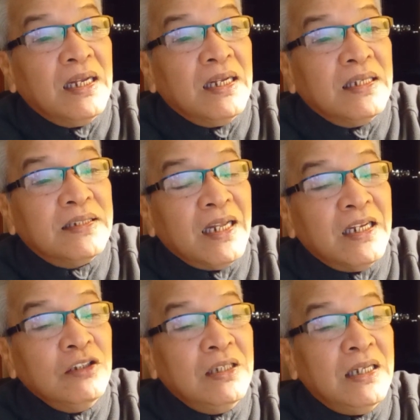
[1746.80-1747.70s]

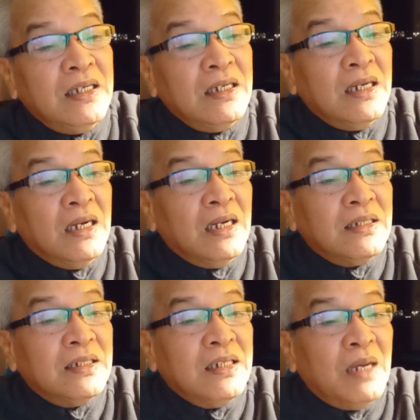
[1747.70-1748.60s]
Secondly,
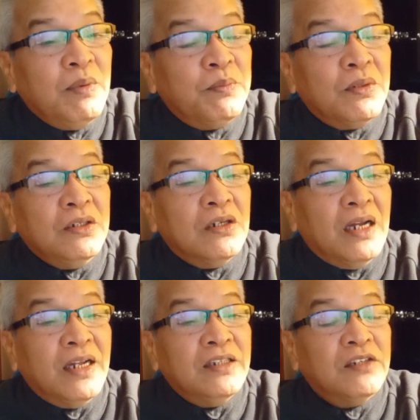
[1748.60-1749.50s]
sinabi po yung
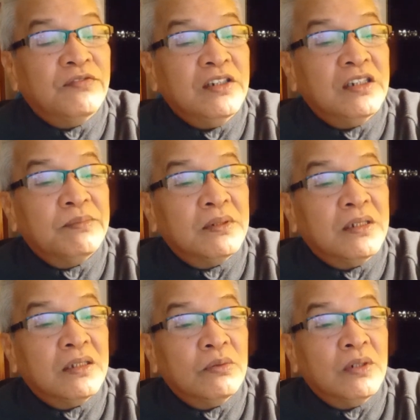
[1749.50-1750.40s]
another principle
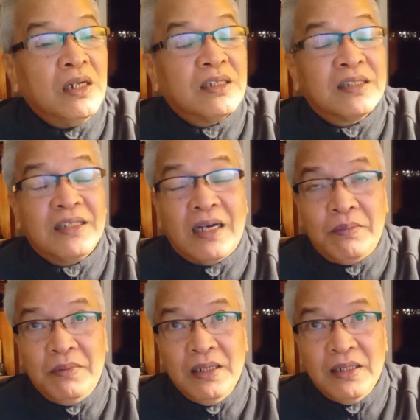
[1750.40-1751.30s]
that will
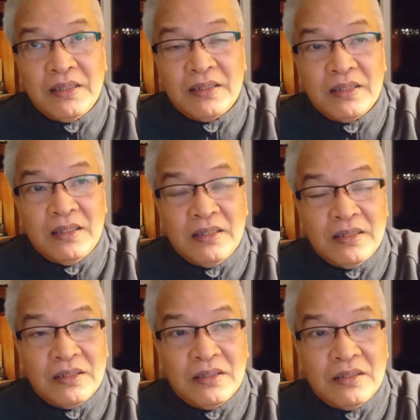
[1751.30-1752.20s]
establish a
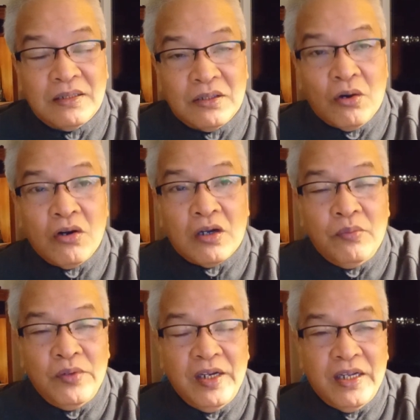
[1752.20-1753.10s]
strong
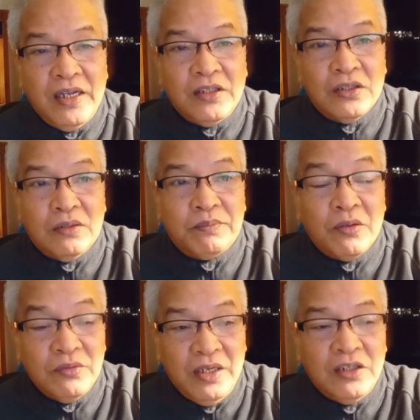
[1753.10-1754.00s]
communication
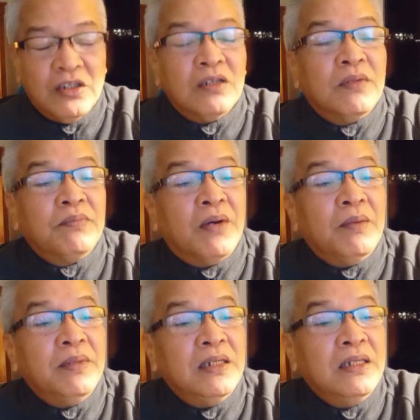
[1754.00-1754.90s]
foundation of the
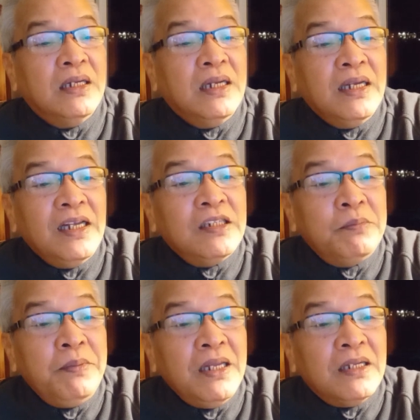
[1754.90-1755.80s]
family.
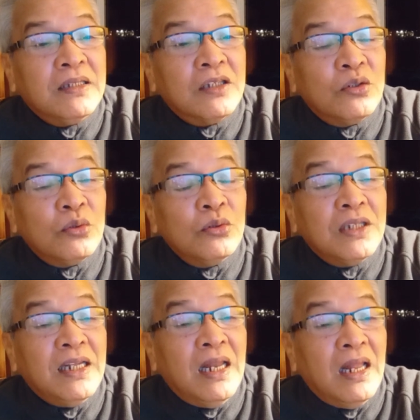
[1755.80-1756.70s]
Speak the truth
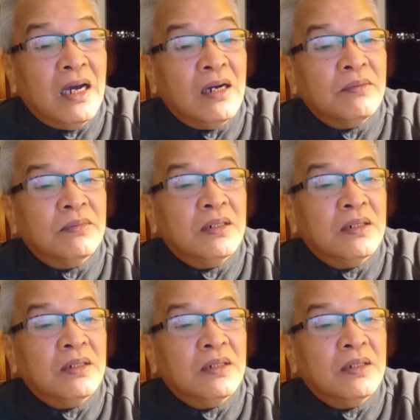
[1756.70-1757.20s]
in love.